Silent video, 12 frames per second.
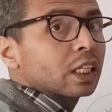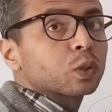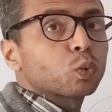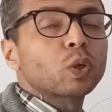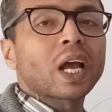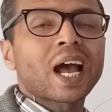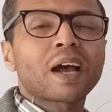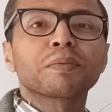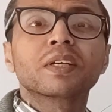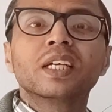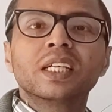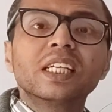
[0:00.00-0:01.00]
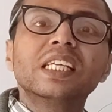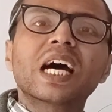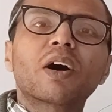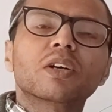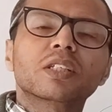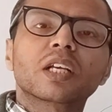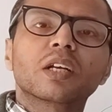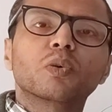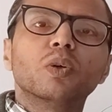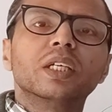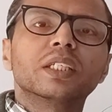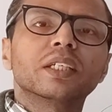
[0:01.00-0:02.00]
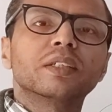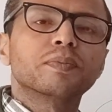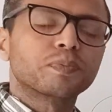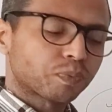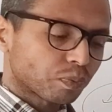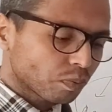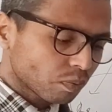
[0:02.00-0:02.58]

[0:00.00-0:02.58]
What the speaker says: cells we have in our circulation.